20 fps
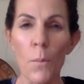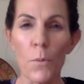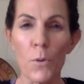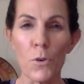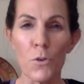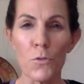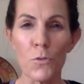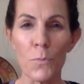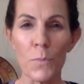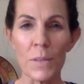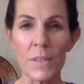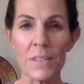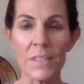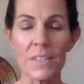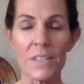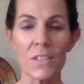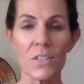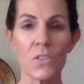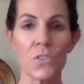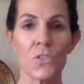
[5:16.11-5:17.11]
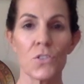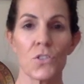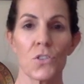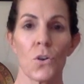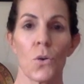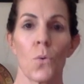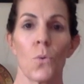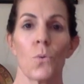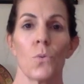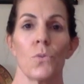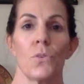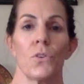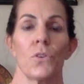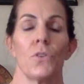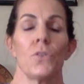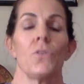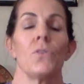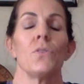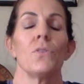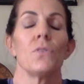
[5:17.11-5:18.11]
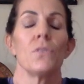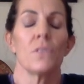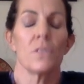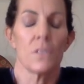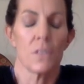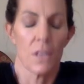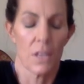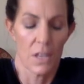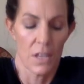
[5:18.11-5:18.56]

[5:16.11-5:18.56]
movements in your shoulders,